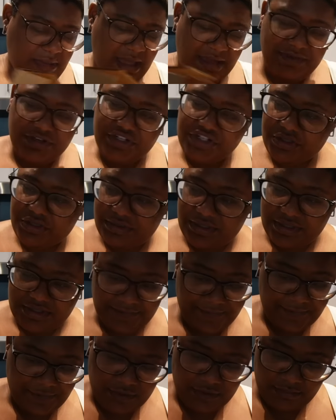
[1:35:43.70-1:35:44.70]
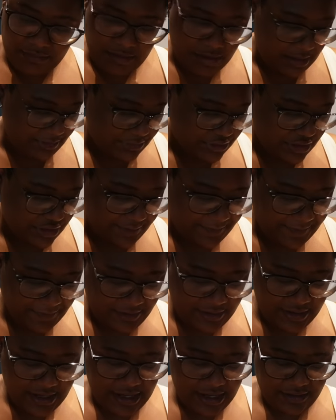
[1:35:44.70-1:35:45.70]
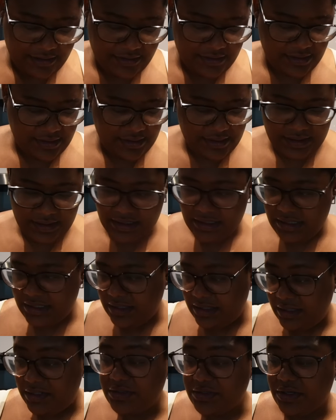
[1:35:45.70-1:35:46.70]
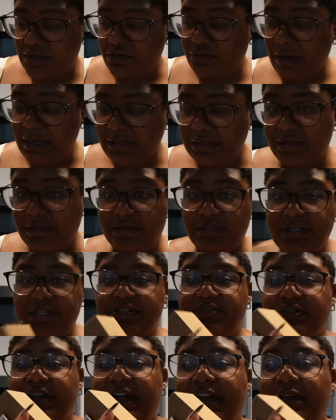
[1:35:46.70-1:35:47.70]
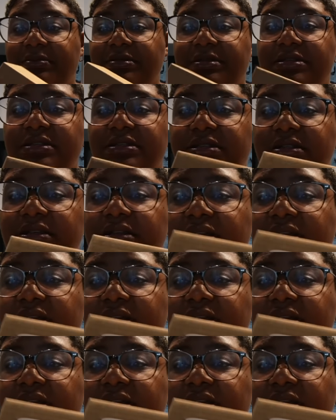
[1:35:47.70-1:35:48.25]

not even sure what these are for, but I'm sure I'll figure it out. These are quite literally straps.